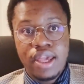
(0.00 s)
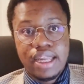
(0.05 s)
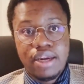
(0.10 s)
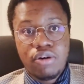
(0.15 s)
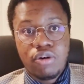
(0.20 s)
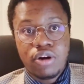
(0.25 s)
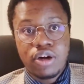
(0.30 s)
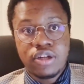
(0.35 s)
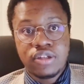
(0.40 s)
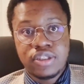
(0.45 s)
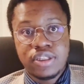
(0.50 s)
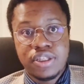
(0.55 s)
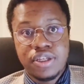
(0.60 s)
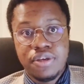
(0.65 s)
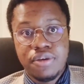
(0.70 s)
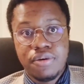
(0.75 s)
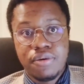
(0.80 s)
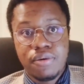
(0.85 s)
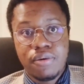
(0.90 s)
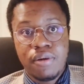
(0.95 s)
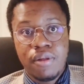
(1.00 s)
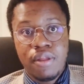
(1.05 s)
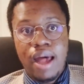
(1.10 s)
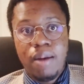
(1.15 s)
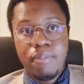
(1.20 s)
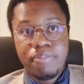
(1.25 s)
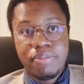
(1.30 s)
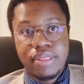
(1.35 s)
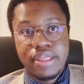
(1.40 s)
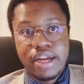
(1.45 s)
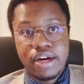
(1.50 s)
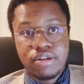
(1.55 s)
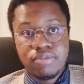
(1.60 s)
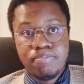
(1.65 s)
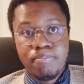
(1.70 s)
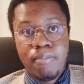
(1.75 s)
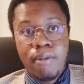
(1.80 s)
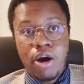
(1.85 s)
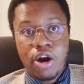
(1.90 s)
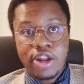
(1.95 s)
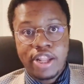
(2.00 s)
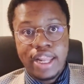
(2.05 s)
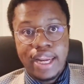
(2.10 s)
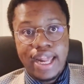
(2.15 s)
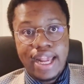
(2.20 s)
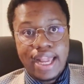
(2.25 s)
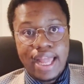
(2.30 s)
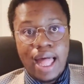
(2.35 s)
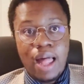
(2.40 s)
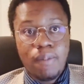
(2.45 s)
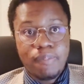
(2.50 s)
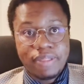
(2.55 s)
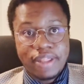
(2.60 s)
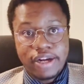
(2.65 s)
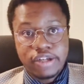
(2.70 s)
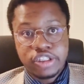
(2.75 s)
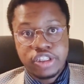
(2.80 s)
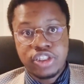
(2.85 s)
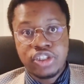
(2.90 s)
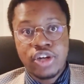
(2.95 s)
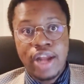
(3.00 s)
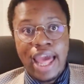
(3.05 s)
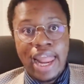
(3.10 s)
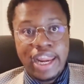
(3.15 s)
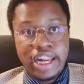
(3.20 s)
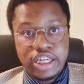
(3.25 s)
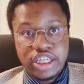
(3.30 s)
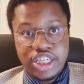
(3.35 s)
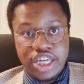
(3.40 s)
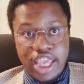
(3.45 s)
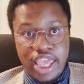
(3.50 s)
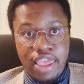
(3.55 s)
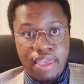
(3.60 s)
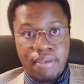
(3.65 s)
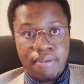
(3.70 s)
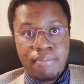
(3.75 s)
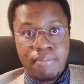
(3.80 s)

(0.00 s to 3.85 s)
in order to help their marketing, help their strategy.